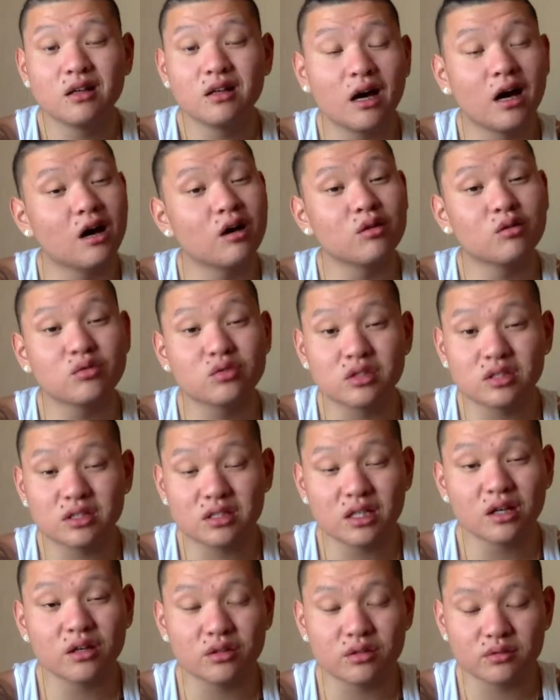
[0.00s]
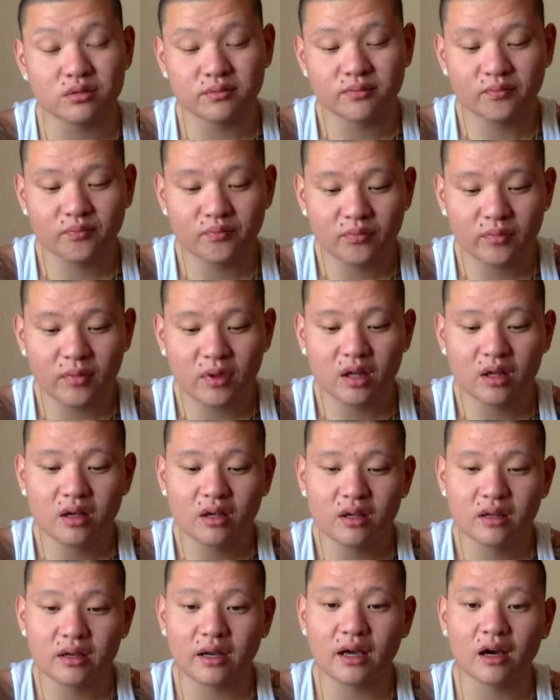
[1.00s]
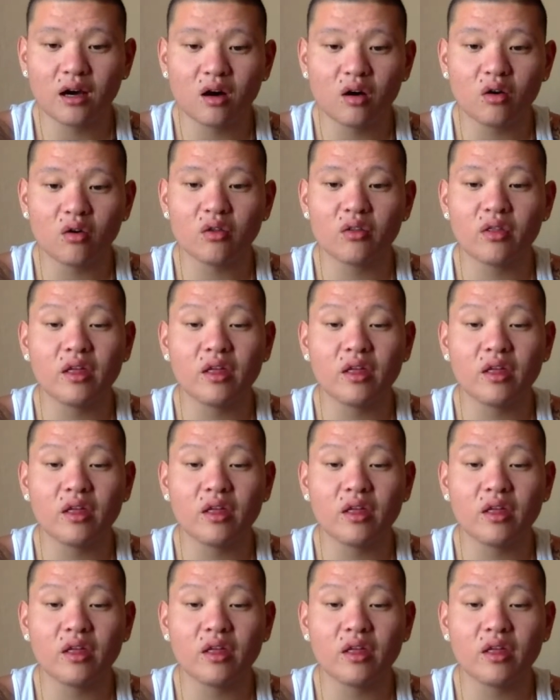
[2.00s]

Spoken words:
I don't know what to tell you. Now,